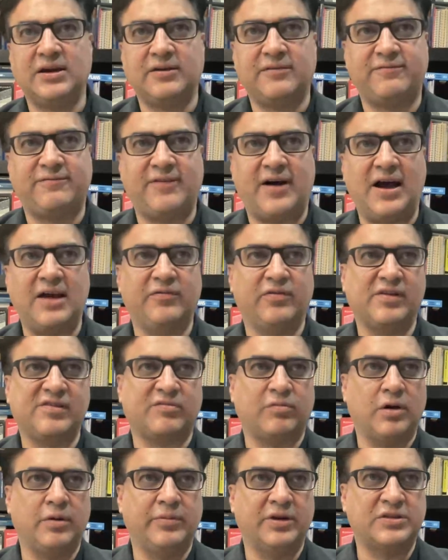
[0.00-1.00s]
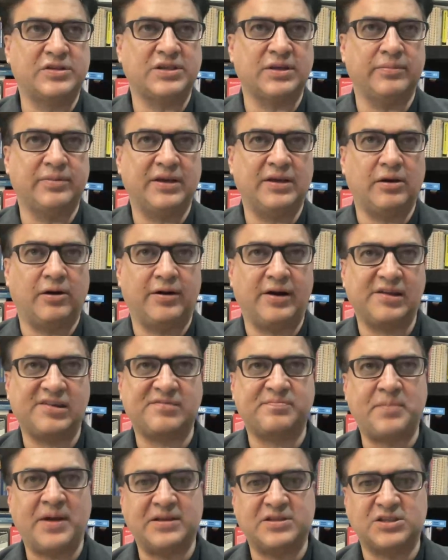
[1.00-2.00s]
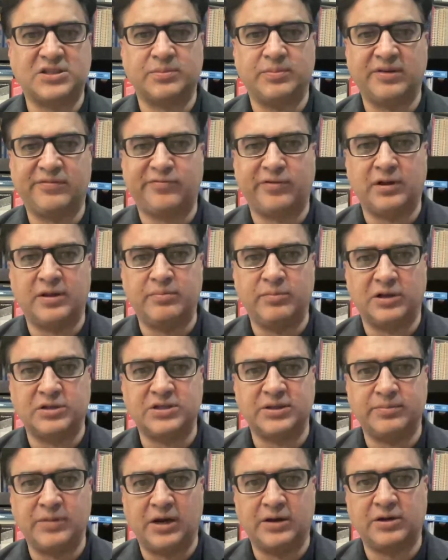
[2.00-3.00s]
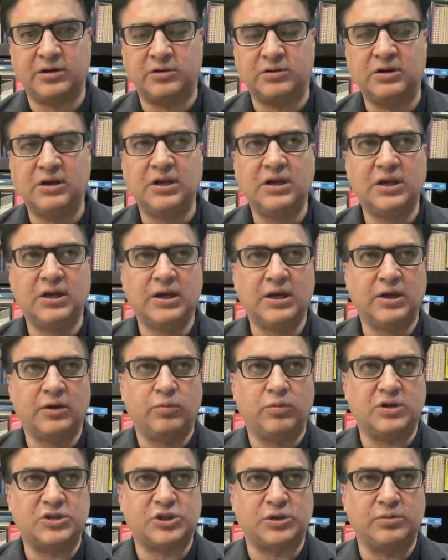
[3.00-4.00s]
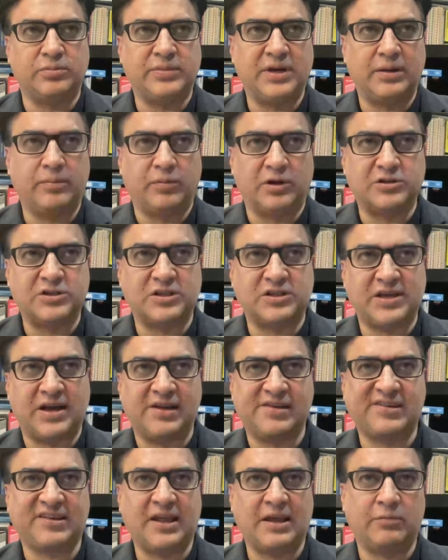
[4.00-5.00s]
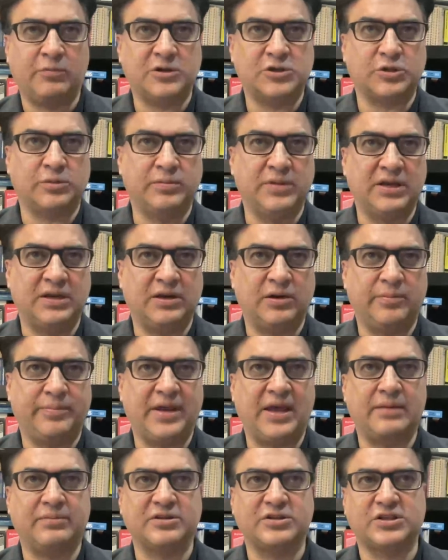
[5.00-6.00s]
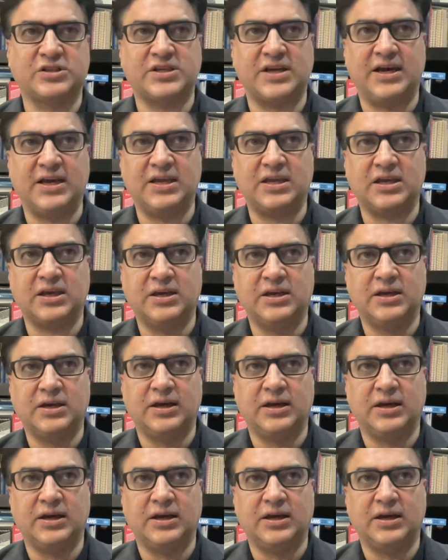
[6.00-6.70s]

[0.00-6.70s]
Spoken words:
5 is rumored to be, or expected to be, fully multimodal, which will multitasking, which will mean it will be able to take